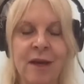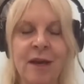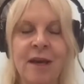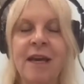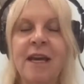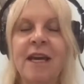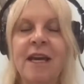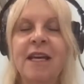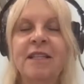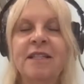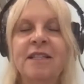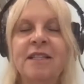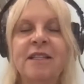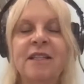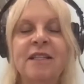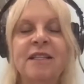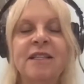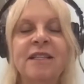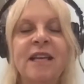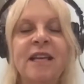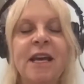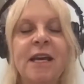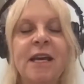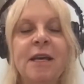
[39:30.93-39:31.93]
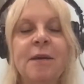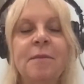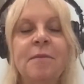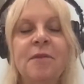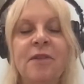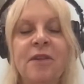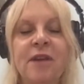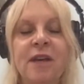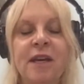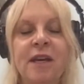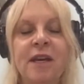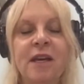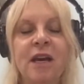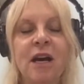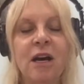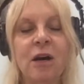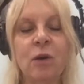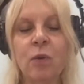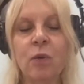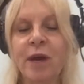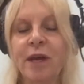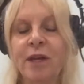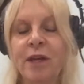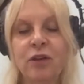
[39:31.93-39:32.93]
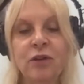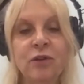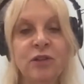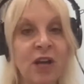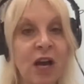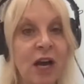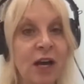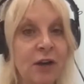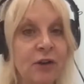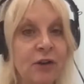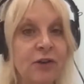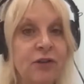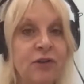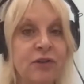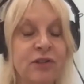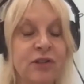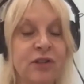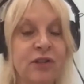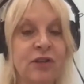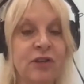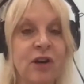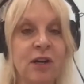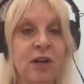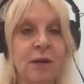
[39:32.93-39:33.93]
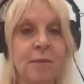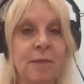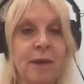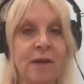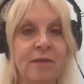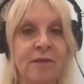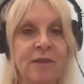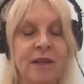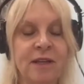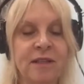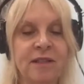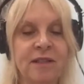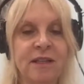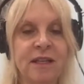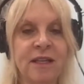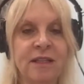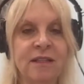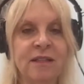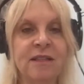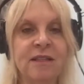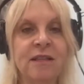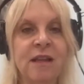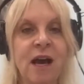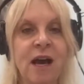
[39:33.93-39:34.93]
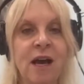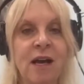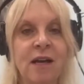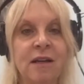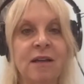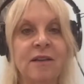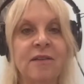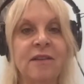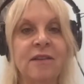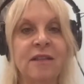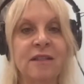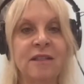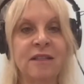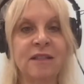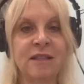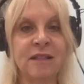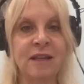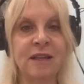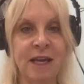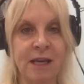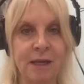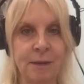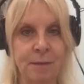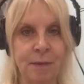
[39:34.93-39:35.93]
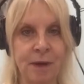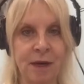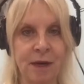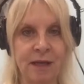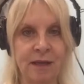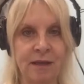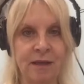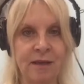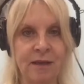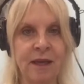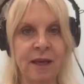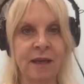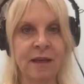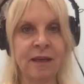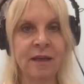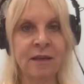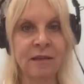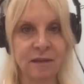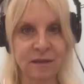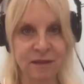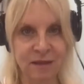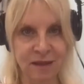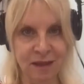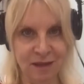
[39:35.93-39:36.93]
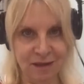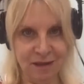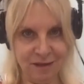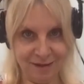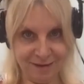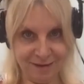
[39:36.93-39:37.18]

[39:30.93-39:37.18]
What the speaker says: It's the same thing. Wayne Dyer used to talk about this. It's not the snake bite that kills us.